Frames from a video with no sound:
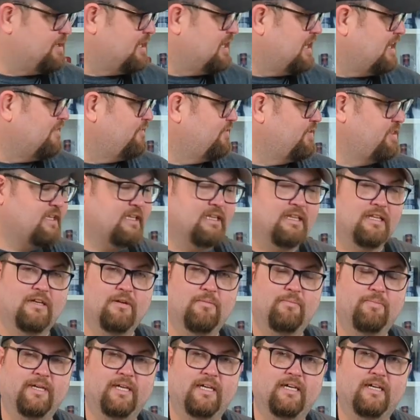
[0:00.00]
it off with a little
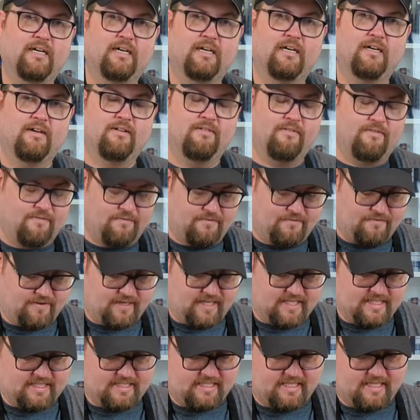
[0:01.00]
bit of
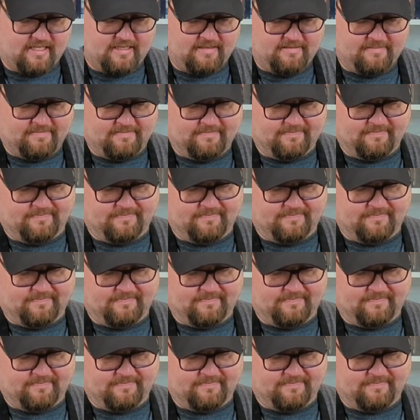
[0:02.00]
fresca.